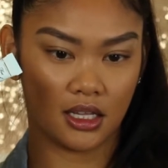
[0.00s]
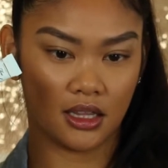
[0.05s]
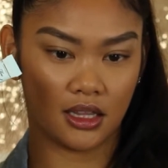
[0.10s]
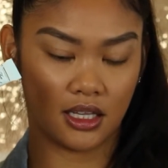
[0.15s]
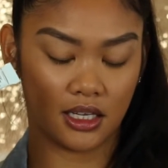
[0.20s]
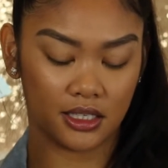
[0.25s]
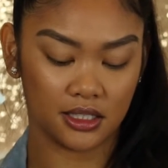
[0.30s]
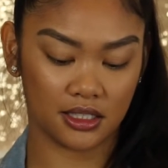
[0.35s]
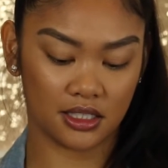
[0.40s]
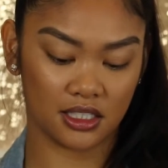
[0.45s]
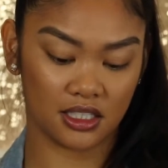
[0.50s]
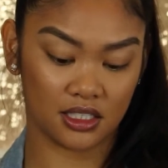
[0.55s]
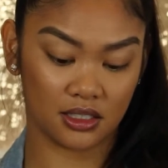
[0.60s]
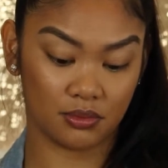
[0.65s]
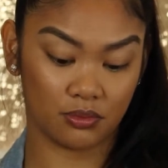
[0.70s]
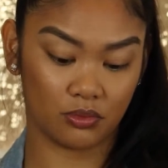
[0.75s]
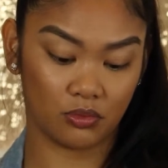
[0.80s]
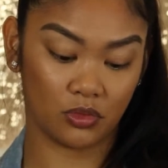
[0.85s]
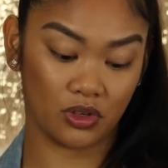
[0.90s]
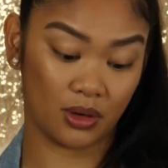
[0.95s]
This is
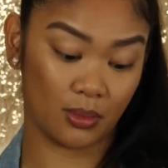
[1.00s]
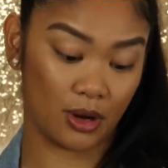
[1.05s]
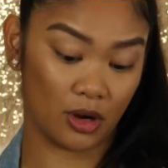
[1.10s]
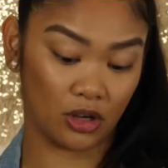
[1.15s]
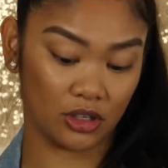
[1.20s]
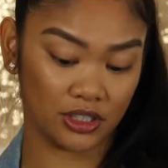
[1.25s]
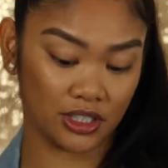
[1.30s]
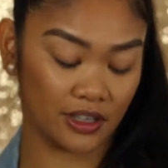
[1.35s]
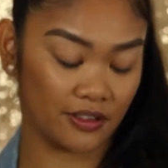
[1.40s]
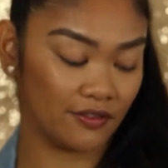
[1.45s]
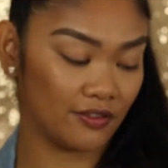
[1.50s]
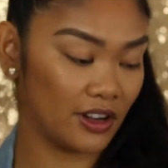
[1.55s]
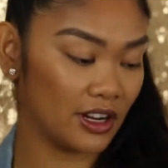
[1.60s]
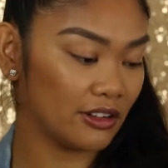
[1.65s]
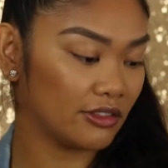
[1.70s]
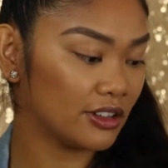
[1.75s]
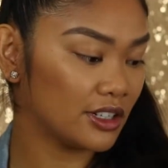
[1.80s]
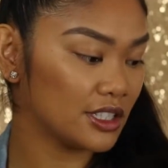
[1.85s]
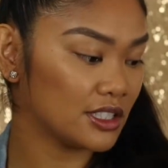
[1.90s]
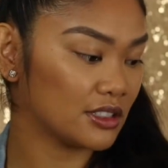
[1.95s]
one of my all-time
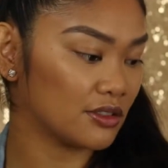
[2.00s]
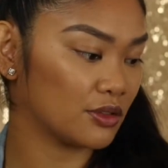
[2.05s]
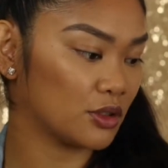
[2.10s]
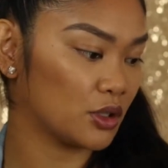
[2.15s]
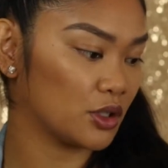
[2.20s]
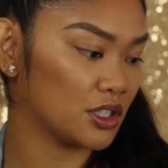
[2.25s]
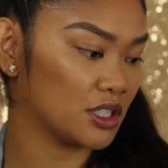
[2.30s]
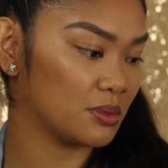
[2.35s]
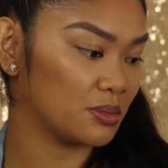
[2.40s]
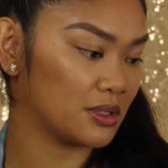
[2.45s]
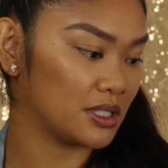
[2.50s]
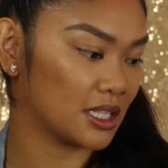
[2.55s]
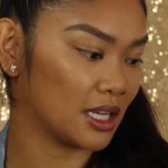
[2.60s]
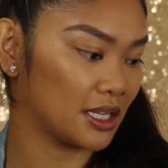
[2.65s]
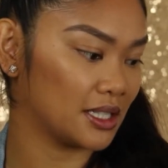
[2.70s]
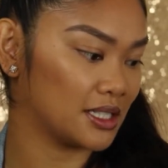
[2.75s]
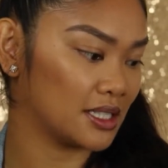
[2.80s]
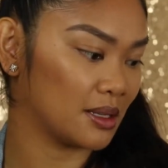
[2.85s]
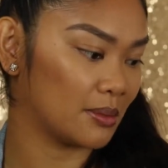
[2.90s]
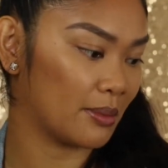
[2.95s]
favorites, of course,
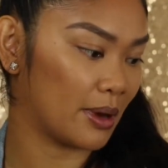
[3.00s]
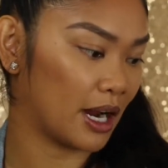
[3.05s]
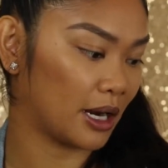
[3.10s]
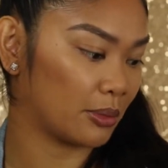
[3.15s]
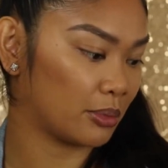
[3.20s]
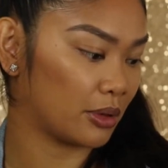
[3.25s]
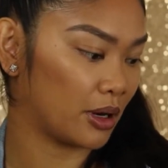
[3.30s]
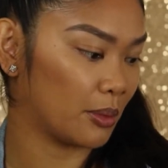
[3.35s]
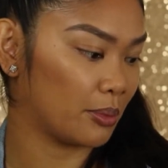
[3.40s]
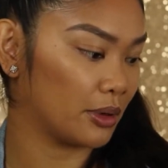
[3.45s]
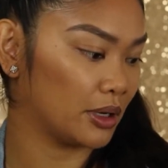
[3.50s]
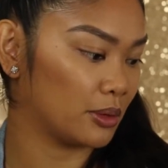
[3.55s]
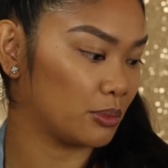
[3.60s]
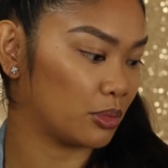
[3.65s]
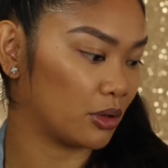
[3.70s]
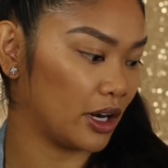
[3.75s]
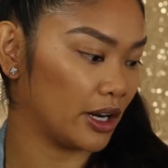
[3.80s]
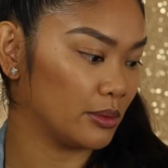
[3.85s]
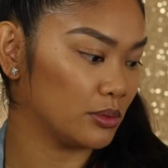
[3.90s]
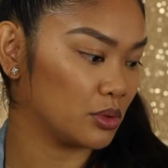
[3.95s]
besides the MAC Prep
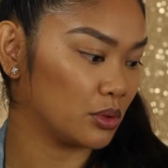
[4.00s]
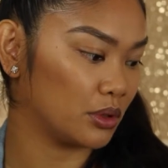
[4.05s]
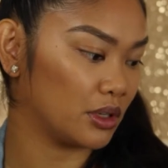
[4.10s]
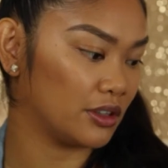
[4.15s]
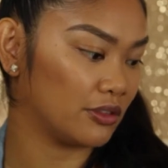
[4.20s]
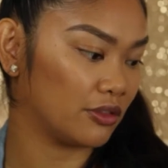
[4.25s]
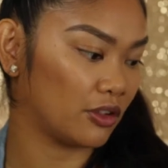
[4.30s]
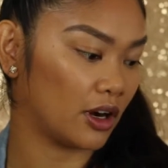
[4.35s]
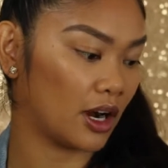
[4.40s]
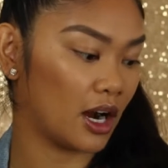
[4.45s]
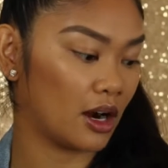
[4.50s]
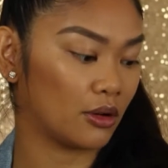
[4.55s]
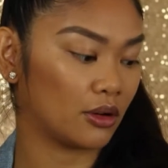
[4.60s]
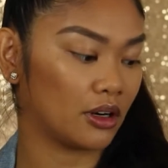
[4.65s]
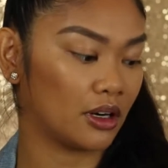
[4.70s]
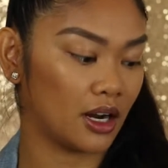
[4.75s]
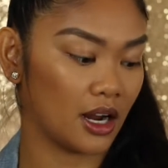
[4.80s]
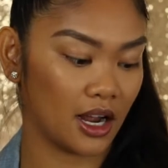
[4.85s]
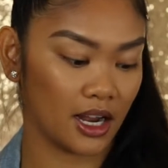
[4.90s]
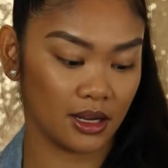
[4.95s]
and Prime 24-Hour
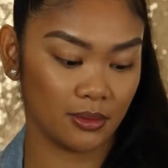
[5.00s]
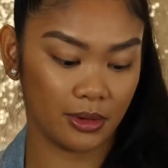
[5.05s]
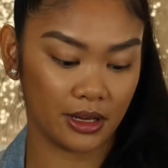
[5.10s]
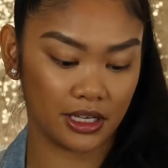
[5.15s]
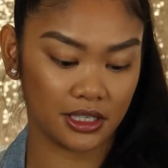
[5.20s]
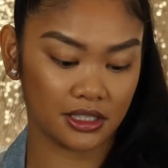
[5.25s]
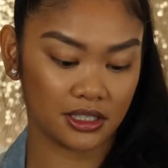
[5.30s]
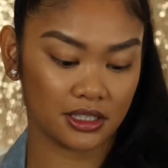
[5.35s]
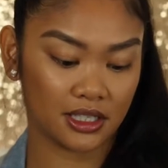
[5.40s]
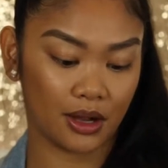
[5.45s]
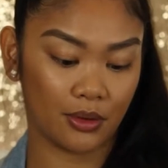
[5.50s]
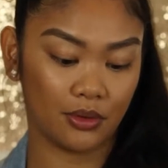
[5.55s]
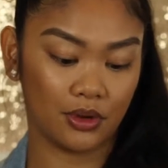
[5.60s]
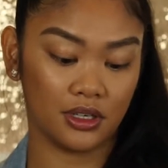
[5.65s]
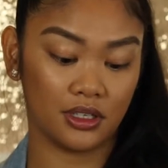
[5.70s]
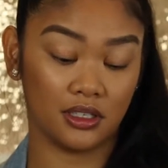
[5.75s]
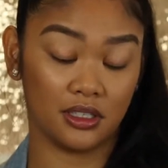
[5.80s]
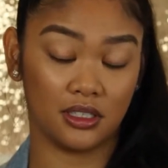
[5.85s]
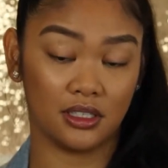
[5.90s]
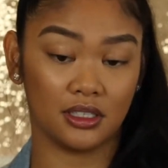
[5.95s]
Eye Base. That
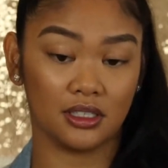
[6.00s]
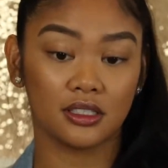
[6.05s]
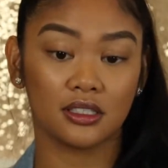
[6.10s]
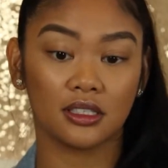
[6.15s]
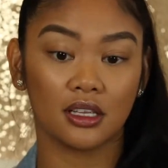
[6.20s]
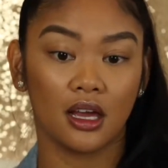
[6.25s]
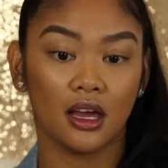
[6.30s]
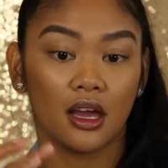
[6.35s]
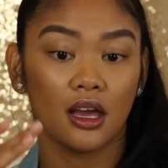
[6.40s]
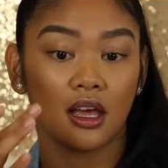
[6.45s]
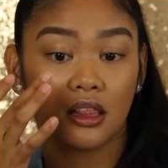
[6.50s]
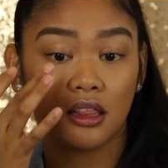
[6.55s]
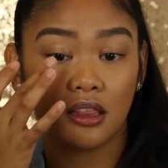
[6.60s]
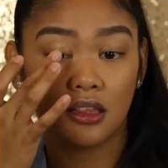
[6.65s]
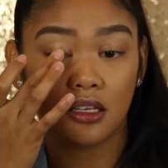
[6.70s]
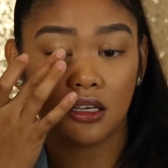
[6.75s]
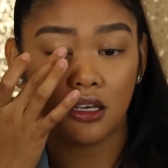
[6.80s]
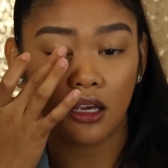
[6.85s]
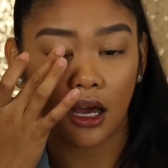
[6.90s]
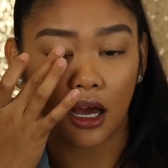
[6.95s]
one is
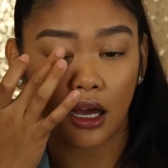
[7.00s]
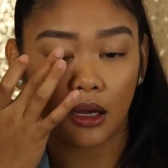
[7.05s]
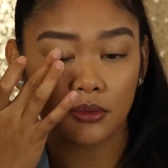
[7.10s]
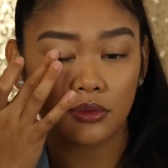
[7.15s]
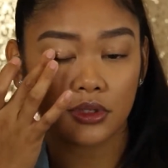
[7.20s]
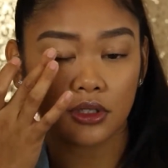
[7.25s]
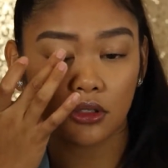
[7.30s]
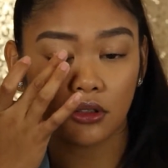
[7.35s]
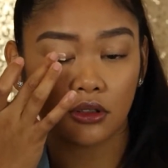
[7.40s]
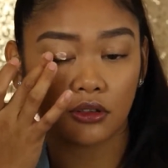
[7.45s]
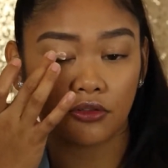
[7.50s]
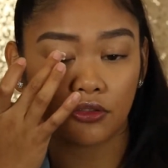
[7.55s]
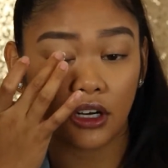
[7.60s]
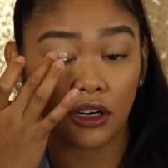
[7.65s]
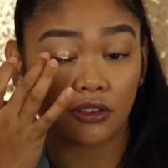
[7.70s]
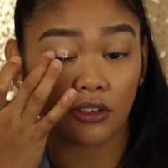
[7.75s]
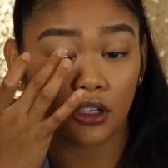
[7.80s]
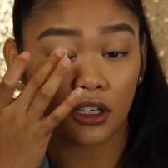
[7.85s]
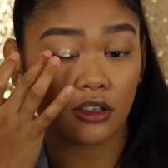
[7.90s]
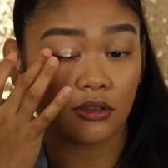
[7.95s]
the absolute
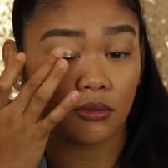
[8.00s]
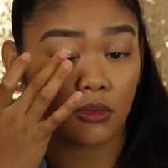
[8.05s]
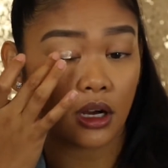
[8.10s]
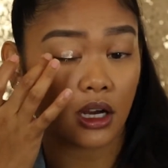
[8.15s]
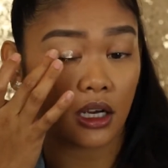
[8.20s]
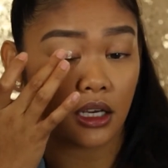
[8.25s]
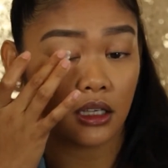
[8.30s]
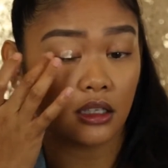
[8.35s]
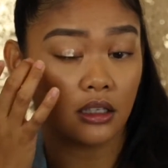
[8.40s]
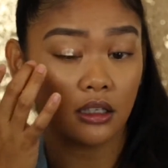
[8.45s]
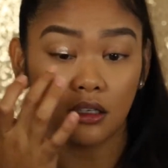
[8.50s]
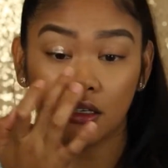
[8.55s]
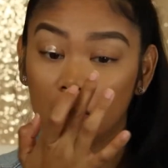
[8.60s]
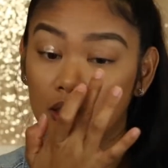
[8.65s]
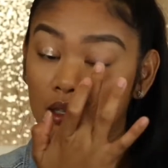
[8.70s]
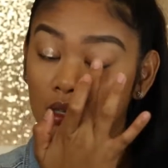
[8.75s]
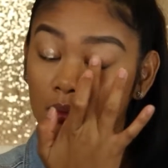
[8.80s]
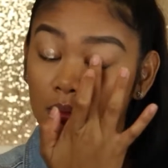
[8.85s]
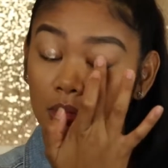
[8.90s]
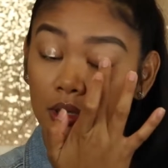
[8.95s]
favorite of mine,
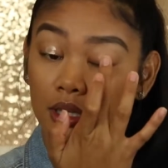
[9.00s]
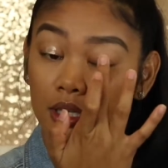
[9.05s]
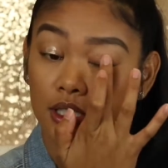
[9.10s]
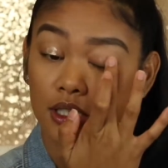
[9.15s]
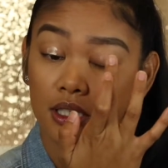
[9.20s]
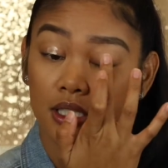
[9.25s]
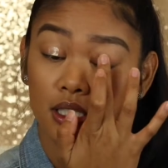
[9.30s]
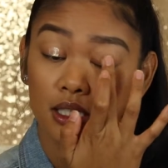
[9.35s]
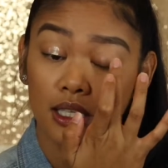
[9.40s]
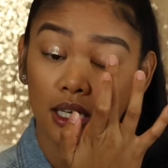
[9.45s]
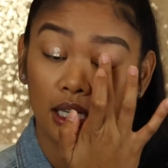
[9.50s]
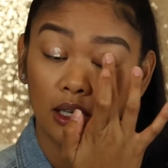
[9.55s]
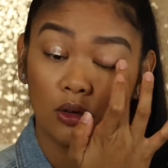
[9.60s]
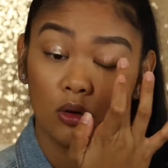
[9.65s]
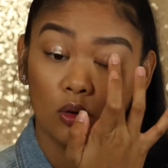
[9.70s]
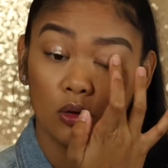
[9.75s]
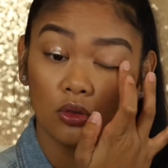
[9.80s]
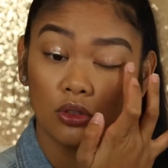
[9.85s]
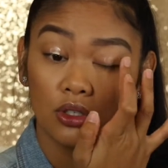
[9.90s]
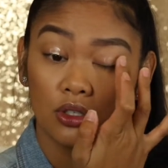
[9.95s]
but this is like
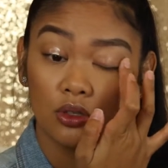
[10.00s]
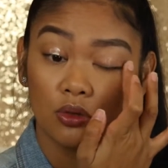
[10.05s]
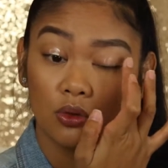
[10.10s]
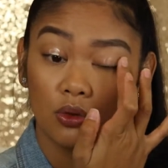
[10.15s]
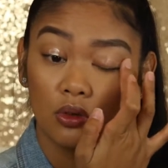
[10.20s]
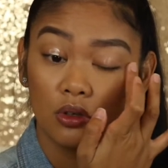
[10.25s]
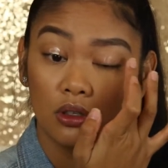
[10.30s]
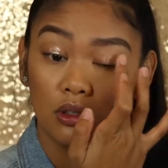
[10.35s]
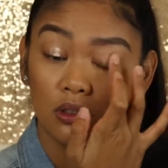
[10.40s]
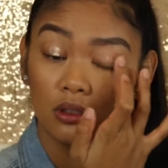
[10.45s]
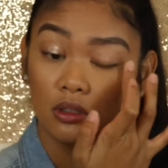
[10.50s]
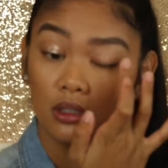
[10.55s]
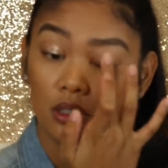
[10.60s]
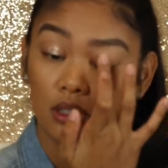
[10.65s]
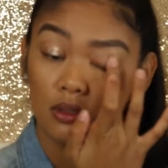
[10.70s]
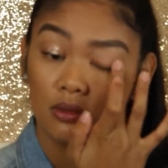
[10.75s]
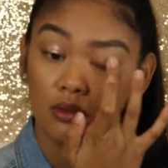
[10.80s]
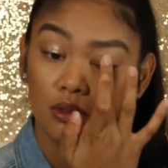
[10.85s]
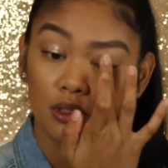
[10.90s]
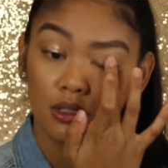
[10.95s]
old school.
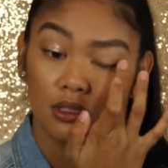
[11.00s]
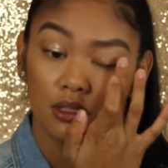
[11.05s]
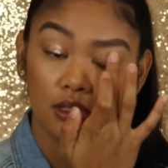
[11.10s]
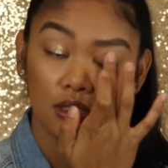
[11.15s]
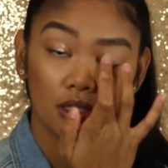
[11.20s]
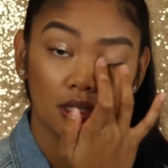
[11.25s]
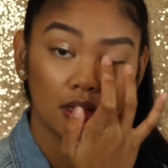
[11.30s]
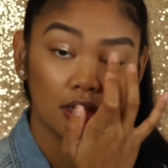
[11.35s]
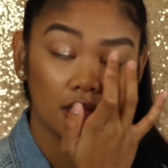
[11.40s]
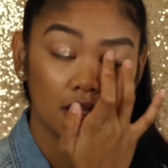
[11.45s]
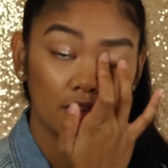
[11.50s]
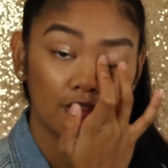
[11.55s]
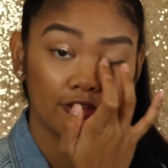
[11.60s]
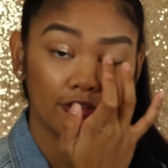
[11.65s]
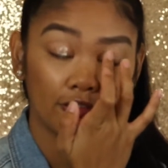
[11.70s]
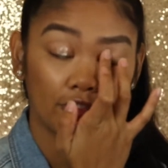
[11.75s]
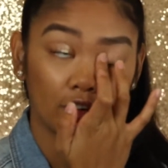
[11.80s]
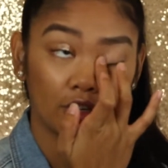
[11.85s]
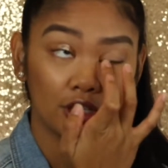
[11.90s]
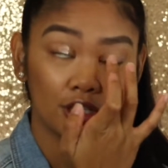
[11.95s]
This was the
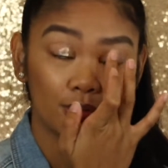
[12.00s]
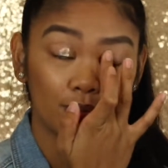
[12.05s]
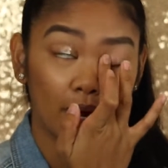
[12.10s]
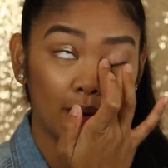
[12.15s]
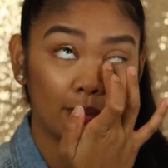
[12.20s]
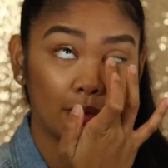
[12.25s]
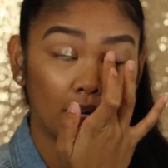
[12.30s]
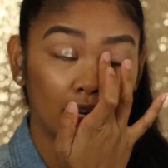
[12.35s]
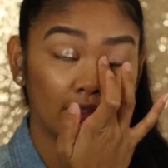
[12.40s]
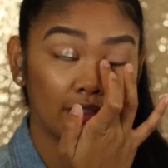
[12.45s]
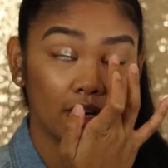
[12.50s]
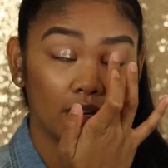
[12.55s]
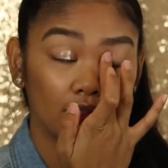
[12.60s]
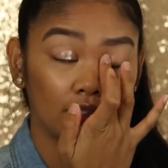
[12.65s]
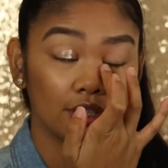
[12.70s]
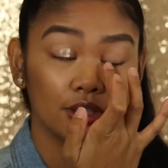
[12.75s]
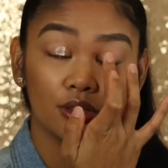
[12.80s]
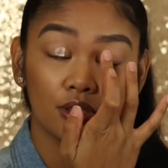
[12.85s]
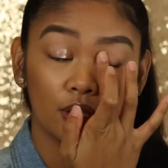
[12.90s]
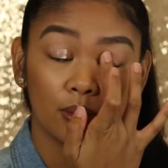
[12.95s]
first primer I've
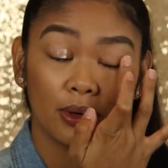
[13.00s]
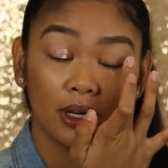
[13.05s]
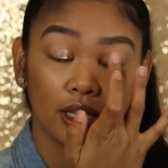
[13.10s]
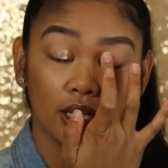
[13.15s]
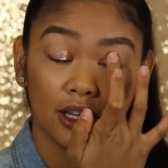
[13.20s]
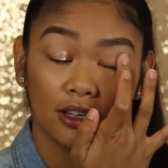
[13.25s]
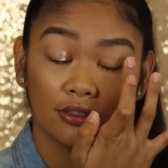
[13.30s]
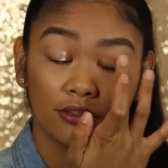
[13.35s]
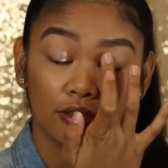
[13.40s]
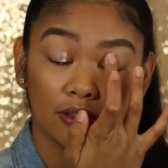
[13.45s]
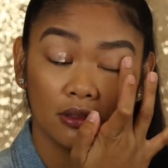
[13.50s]
ever used in my life.